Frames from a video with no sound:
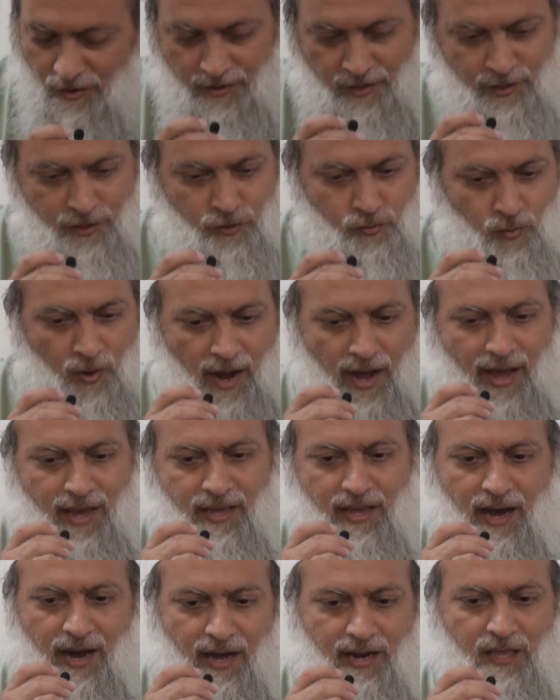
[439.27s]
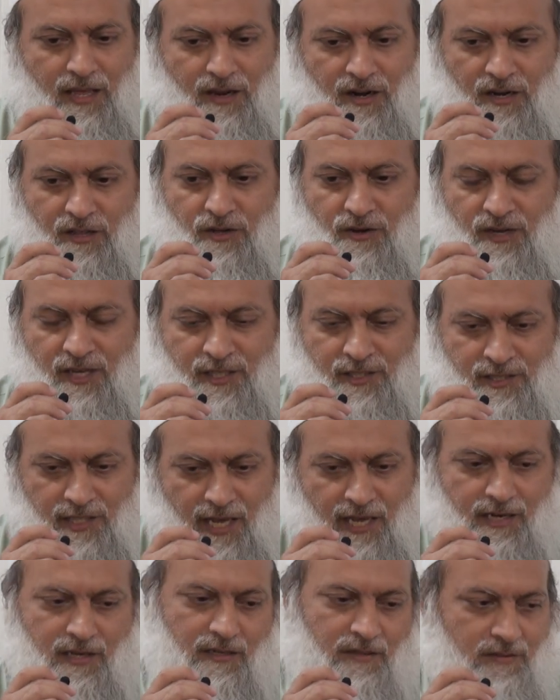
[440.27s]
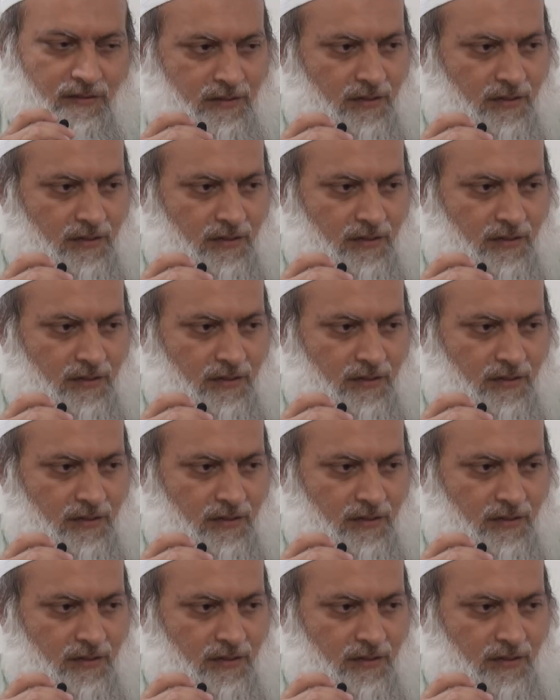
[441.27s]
know, this is why Ali radiallahu anhu, he said